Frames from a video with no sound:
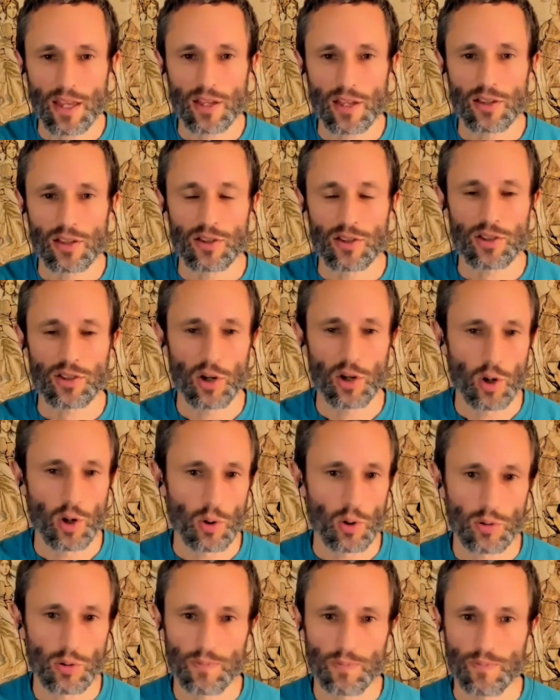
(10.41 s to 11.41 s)

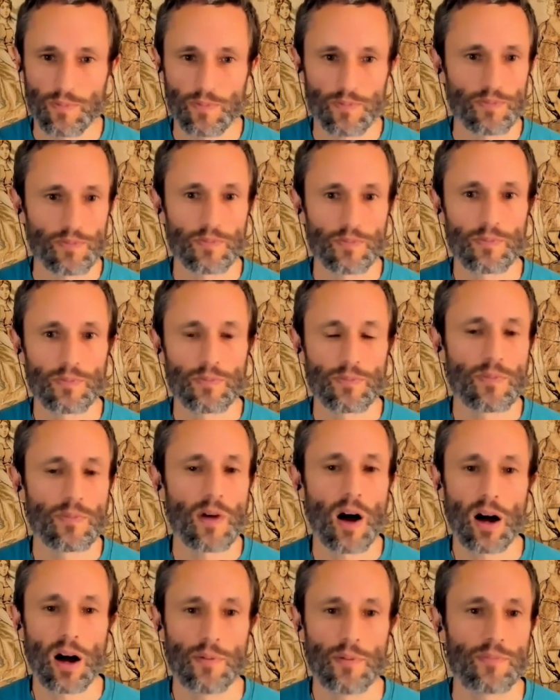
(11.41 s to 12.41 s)
So
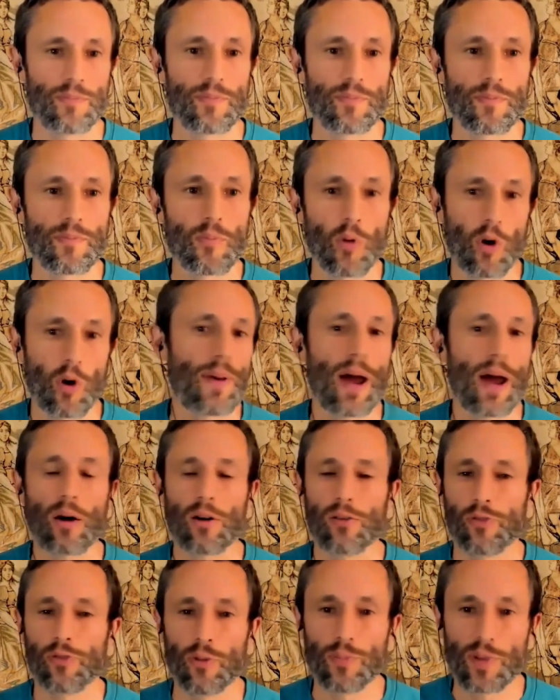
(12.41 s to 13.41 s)
uh, more
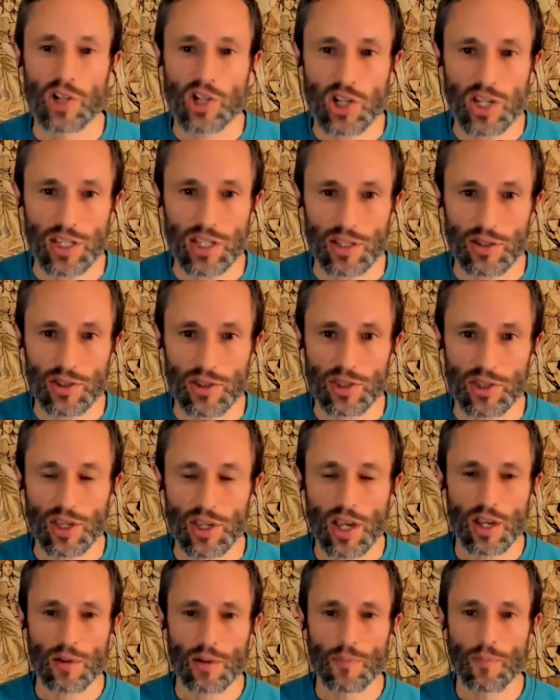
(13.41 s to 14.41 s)
powerful machines,
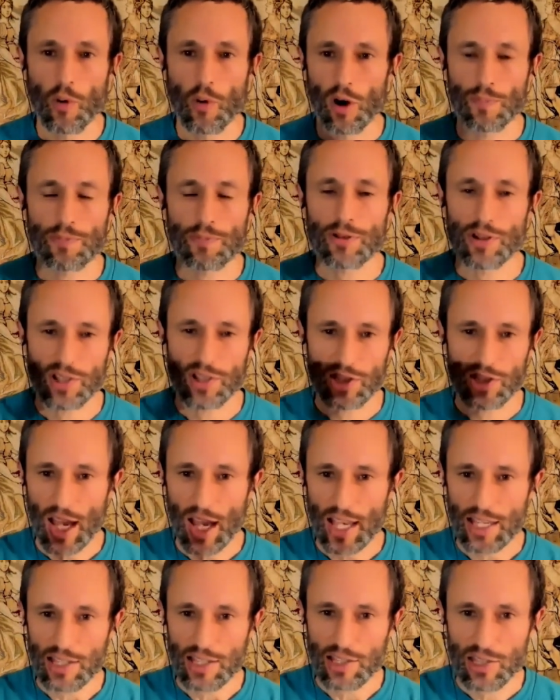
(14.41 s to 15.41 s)
more
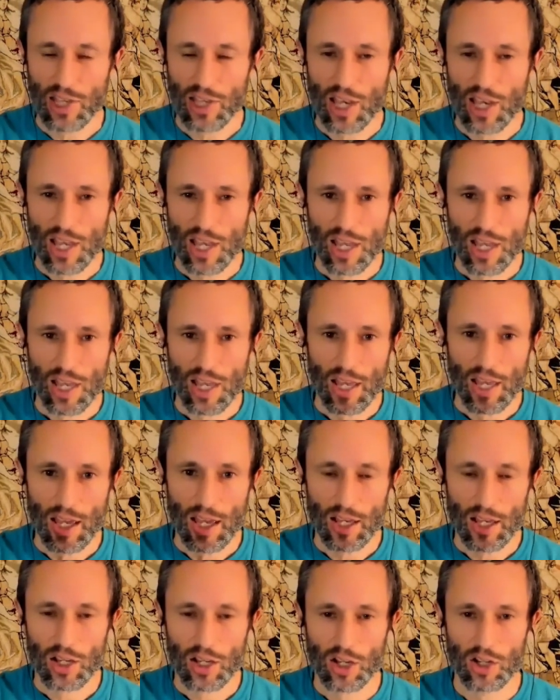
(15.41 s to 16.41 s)
precise
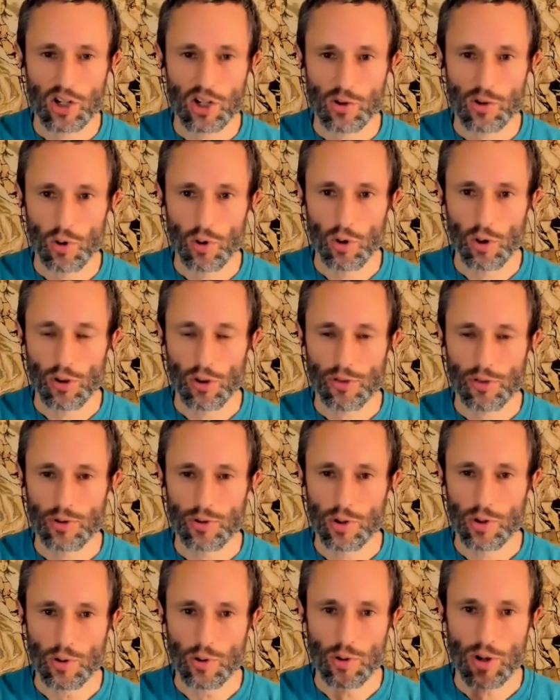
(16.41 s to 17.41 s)
control
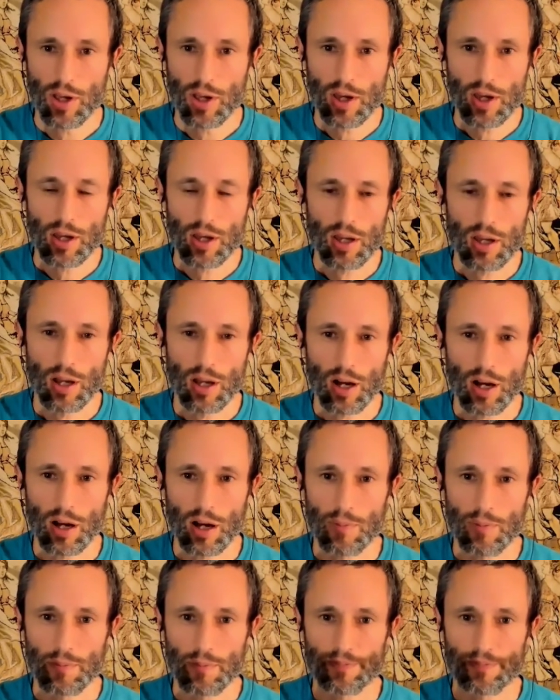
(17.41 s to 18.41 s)
through
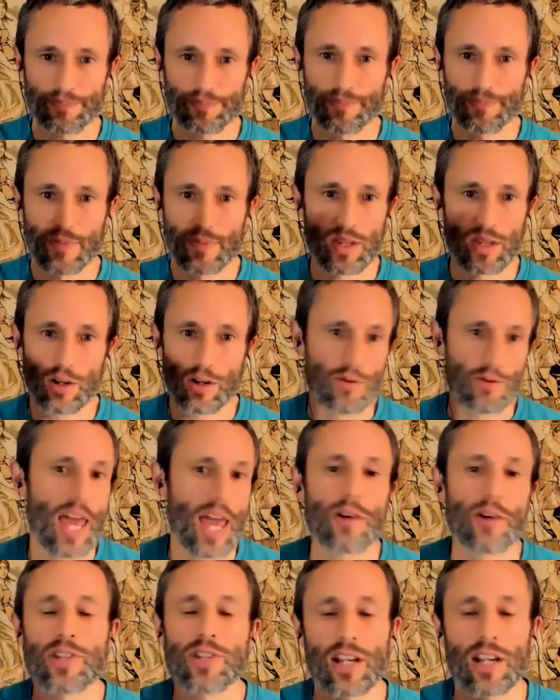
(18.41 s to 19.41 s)
um, you know,
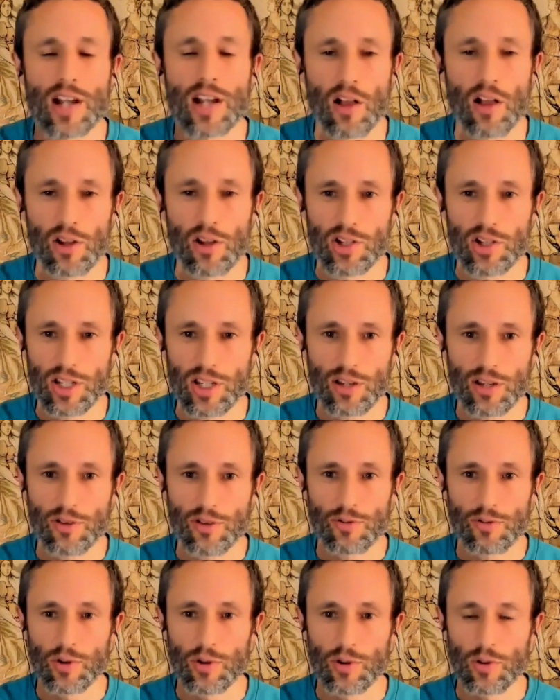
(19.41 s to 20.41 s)
nanotechnology,
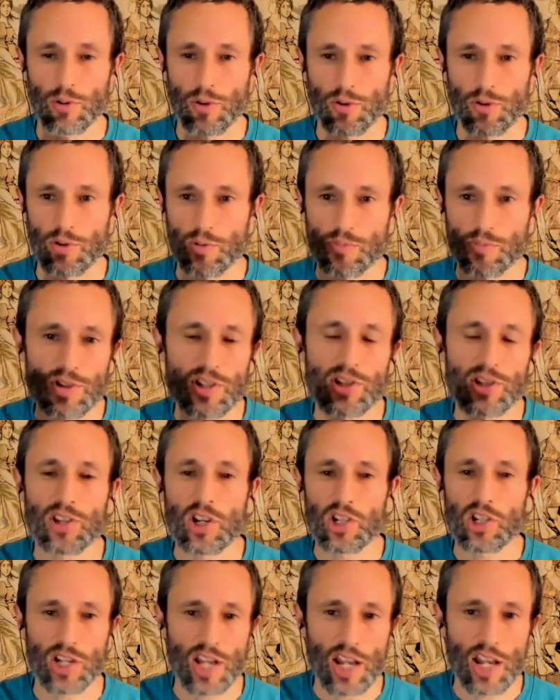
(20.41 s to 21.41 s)
through, through
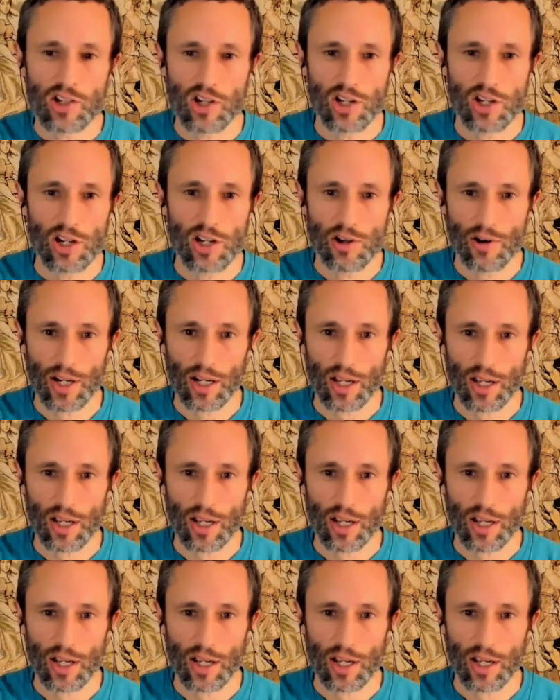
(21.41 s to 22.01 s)
precision engineering.